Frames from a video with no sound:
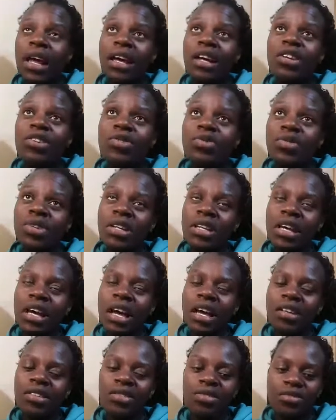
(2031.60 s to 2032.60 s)
2
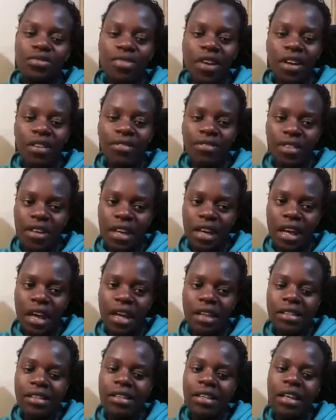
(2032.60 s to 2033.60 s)
years to 5
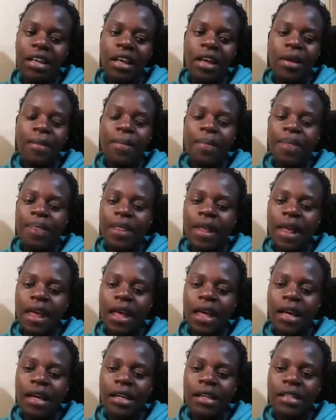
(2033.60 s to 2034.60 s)
years,
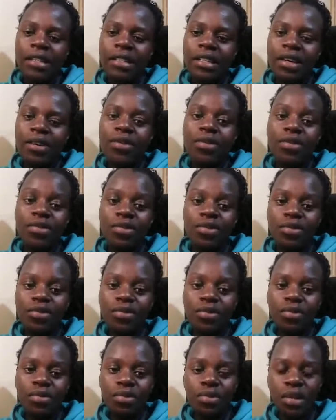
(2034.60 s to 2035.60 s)
and they go to
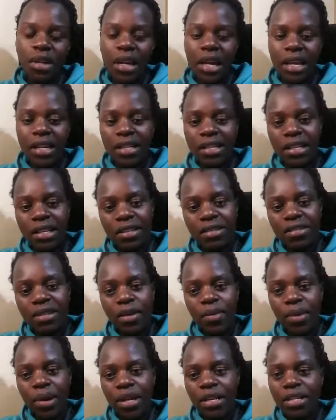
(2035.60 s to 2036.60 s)
school and still the
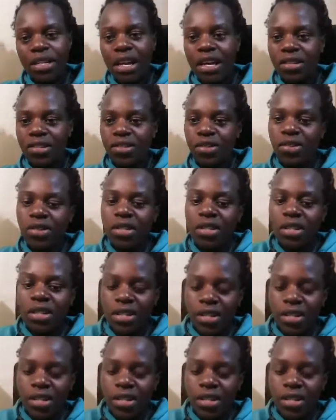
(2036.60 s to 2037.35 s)
weight does not